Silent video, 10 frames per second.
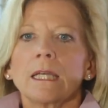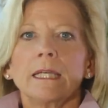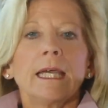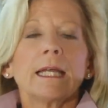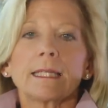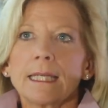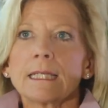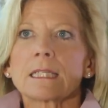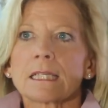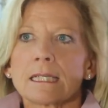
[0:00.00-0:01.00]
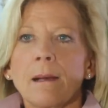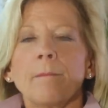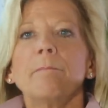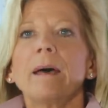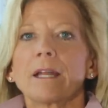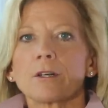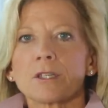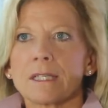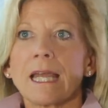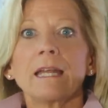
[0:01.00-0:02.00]
get into some better
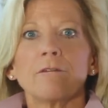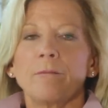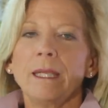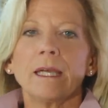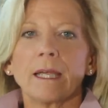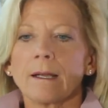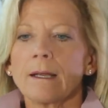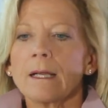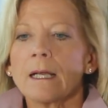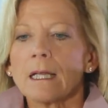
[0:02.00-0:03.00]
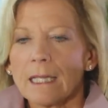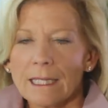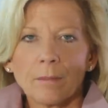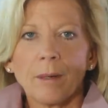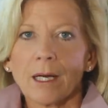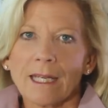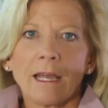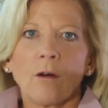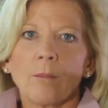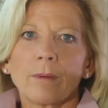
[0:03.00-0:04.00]
state of being, let the body
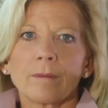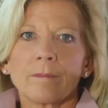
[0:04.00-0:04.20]
help.